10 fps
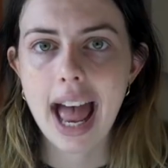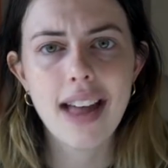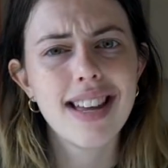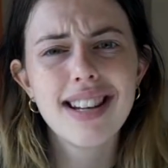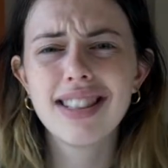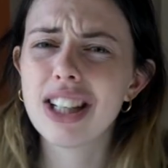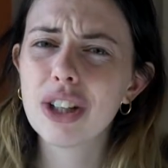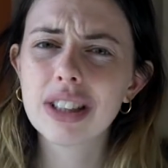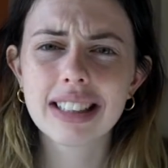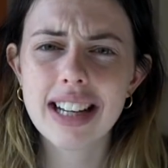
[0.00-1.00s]
And then
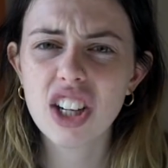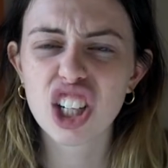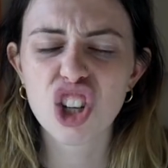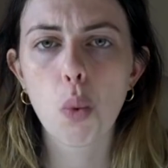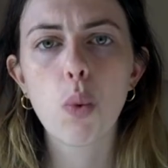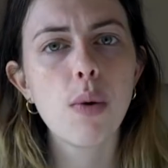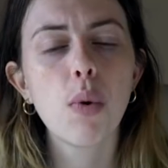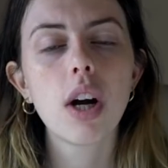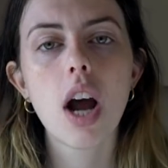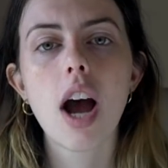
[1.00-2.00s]
years later, we
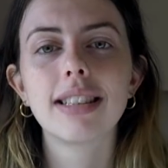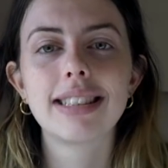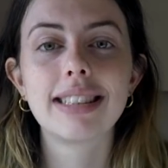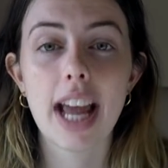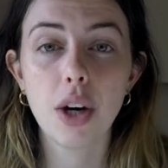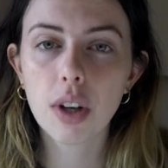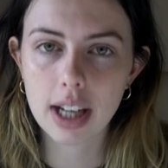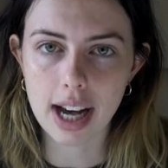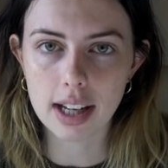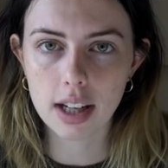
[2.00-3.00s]
were not
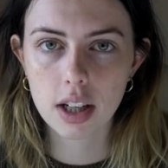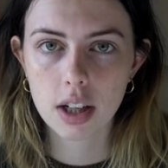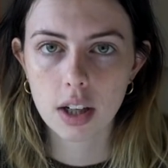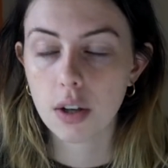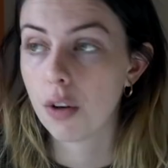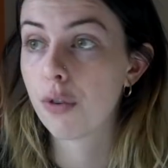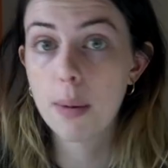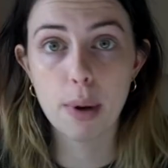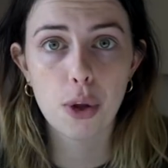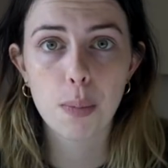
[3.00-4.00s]
segregated from other